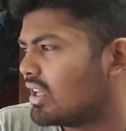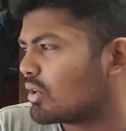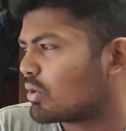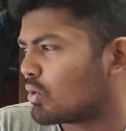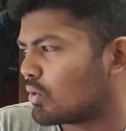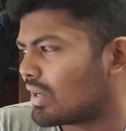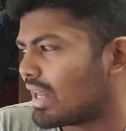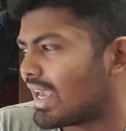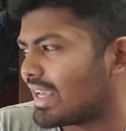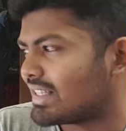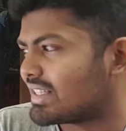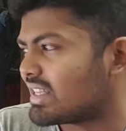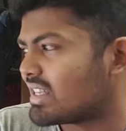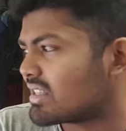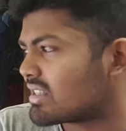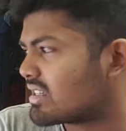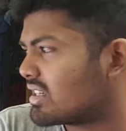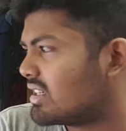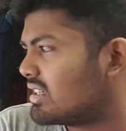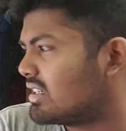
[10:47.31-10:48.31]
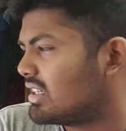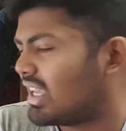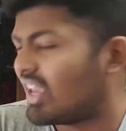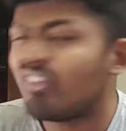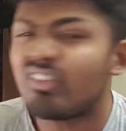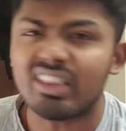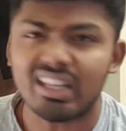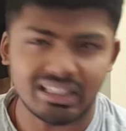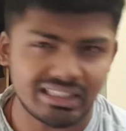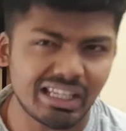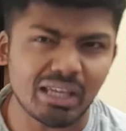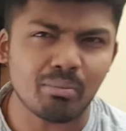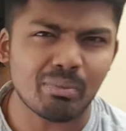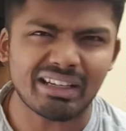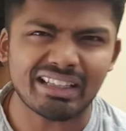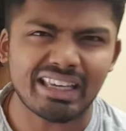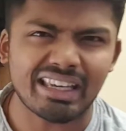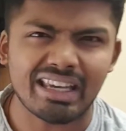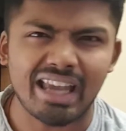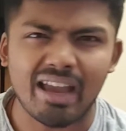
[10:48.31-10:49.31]
could exist. Even the
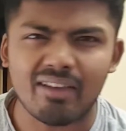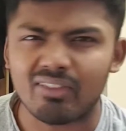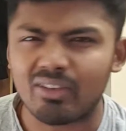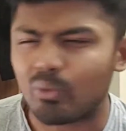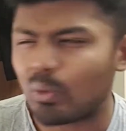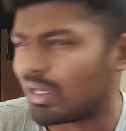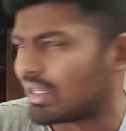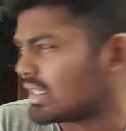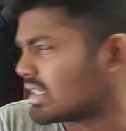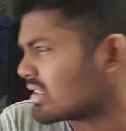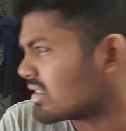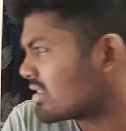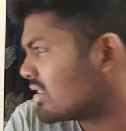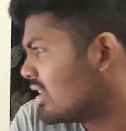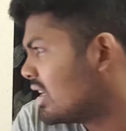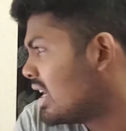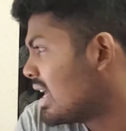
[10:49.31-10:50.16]
demon king have a weakness.